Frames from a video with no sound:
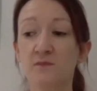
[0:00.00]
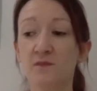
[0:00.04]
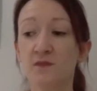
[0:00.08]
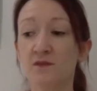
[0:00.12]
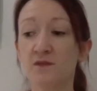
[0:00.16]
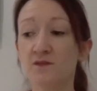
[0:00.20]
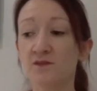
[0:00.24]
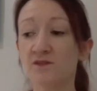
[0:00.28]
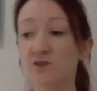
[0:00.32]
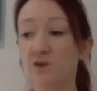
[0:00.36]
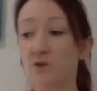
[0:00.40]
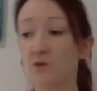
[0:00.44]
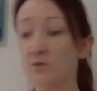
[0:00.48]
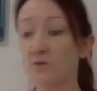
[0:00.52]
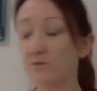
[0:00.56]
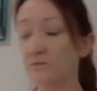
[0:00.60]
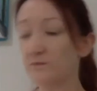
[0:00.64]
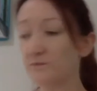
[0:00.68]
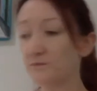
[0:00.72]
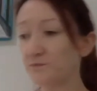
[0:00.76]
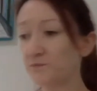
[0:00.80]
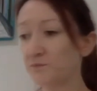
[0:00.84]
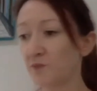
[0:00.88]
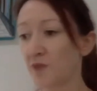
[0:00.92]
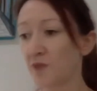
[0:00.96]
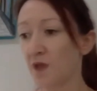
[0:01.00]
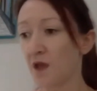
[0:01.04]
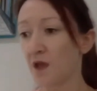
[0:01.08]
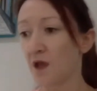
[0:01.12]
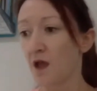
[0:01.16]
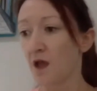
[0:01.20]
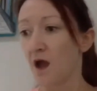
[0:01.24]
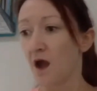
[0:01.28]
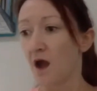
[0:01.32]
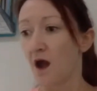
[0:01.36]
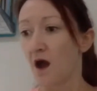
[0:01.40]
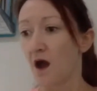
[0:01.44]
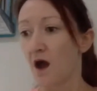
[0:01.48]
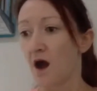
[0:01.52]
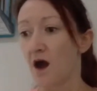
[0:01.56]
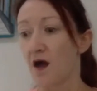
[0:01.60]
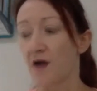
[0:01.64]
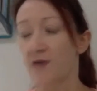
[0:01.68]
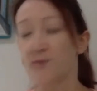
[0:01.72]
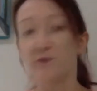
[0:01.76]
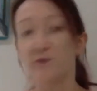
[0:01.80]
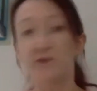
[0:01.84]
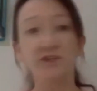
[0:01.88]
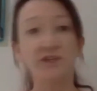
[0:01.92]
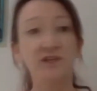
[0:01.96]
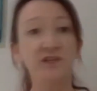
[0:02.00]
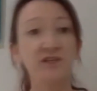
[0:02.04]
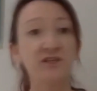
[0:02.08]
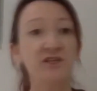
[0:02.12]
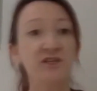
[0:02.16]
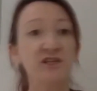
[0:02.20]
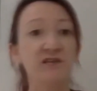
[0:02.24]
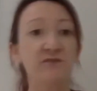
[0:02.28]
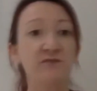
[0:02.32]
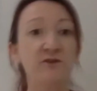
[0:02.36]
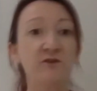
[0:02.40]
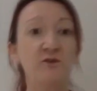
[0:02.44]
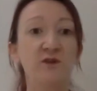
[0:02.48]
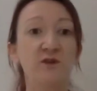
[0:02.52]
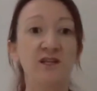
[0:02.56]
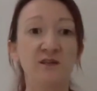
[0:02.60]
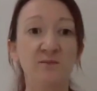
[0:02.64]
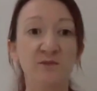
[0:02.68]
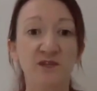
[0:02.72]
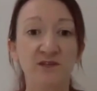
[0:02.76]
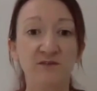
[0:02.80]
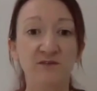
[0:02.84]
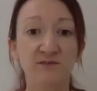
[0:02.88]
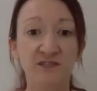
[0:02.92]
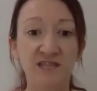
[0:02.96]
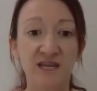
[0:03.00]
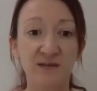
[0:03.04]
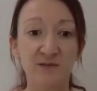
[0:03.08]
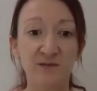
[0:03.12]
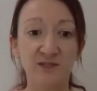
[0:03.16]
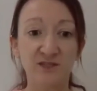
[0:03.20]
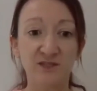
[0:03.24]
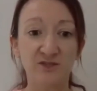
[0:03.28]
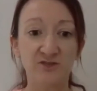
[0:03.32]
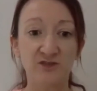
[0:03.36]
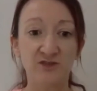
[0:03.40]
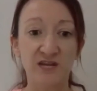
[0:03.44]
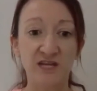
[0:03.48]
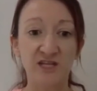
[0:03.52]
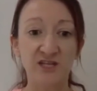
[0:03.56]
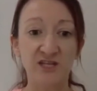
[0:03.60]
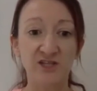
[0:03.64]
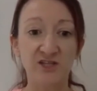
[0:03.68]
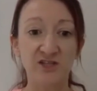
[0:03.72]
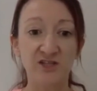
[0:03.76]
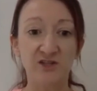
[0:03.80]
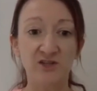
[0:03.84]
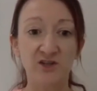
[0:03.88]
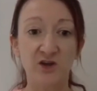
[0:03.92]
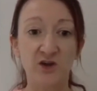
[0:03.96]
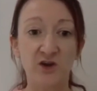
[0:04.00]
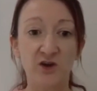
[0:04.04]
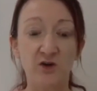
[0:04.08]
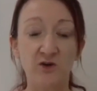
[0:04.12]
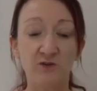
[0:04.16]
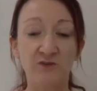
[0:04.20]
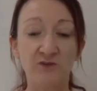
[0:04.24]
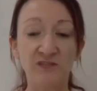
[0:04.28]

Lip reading: So I'm going to give you a little bit of a demonstration of,